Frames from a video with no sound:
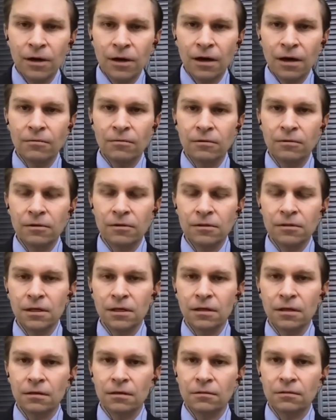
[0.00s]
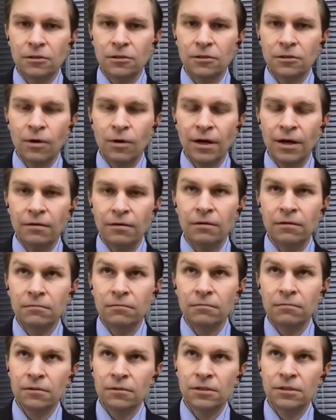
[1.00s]
when I was uh, 20
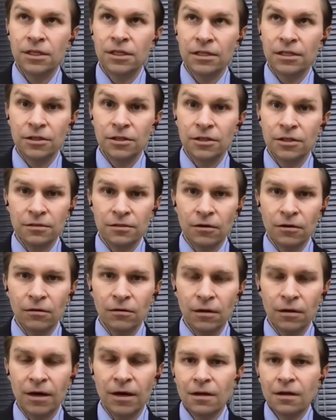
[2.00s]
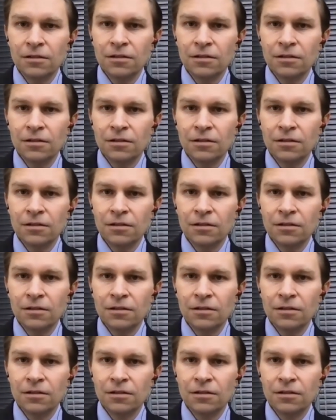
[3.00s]
six years old on that.